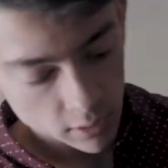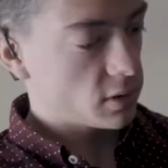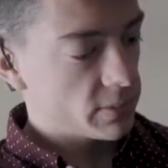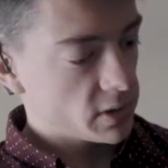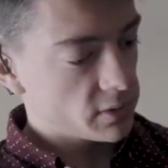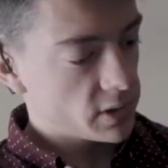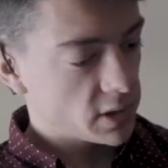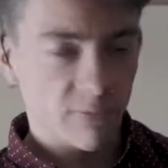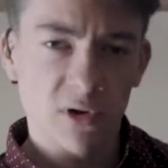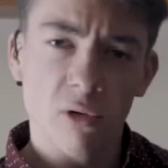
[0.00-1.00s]
Clip-in thing,
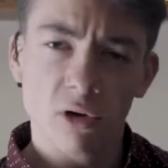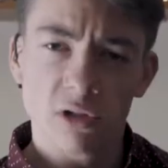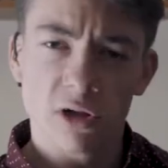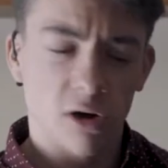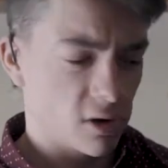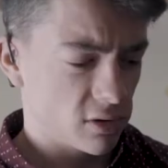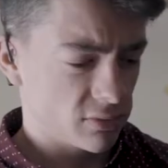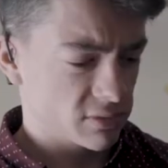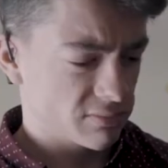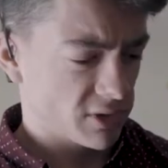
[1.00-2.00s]
I forgot what they call
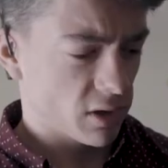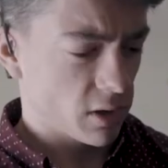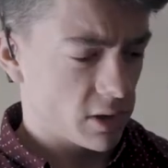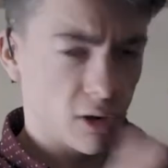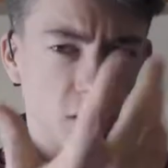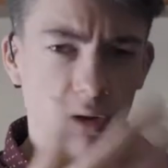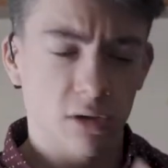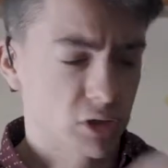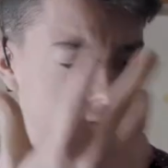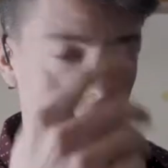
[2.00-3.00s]
the clip. I call it
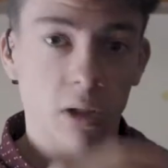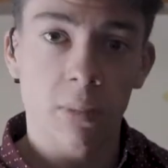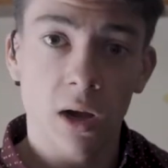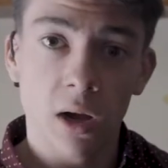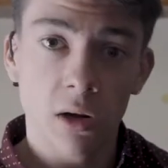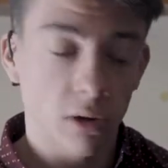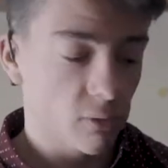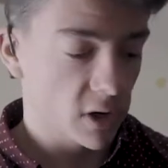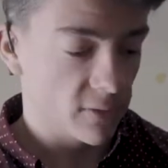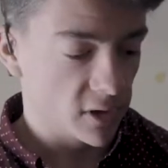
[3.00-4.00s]
just clip-on or
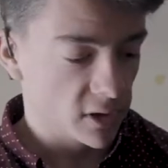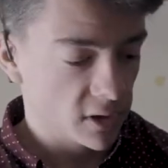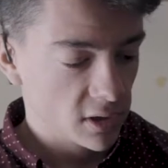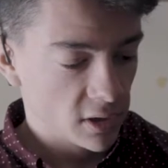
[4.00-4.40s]
whatever.